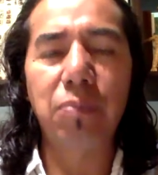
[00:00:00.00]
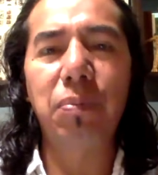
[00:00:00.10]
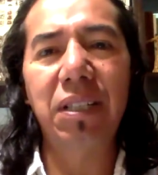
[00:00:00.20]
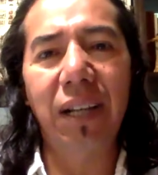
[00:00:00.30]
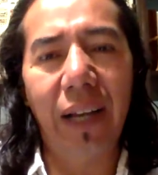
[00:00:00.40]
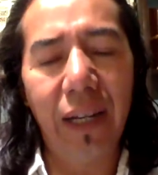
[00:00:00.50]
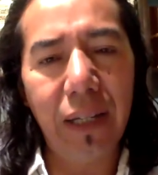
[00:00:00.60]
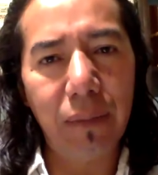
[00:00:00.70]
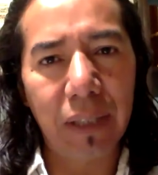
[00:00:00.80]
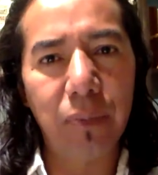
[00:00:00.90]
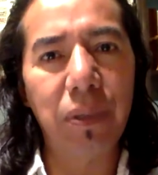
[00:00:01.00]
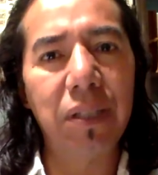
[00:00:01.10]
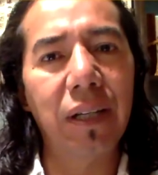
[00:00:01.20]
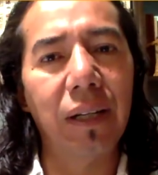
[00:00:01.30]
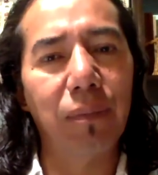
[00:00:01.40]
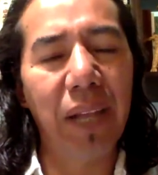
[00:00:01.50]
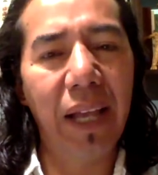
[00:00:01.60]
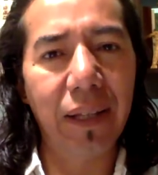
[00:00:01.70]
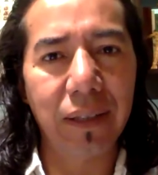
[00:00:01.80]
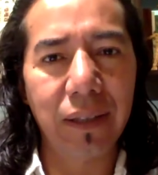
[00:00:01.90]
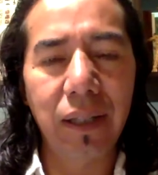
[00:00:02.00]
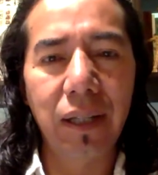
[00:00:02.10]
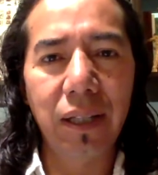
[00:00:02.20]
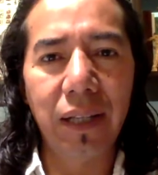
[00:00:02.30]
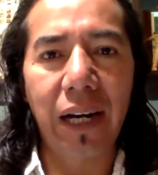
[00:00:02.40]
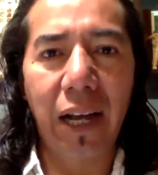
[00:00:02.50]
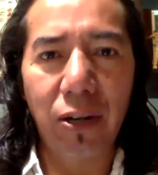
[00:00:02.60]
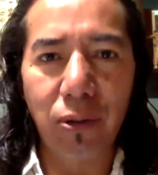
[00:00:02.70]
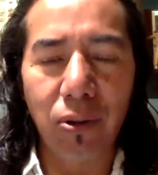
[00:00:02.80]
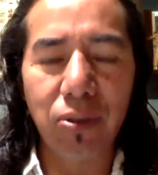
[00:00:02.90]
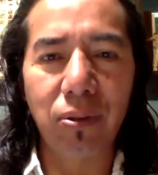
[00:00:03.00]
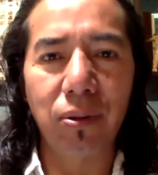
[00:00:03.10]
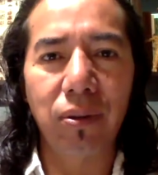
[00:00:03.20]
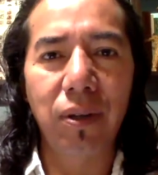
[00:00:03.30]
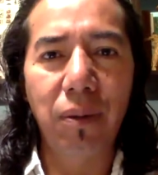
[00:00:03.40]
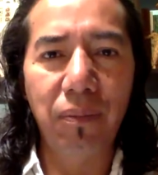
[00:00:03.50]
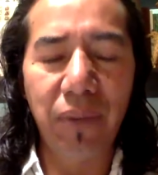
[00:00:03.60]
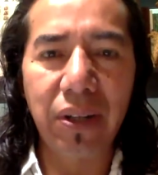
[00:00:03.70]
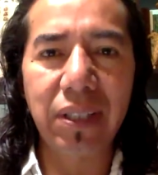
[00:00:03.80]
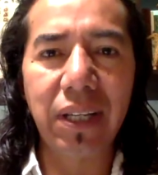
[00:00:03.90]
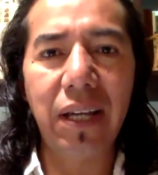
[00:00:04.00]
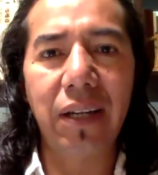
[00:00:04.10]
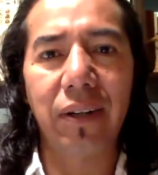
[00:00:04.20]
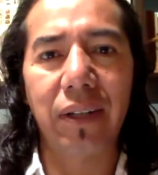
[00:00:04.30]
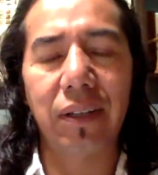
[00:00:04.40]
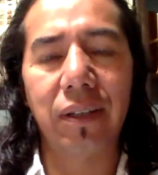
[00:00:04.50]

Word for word: special animals, special plants that are also very sacred.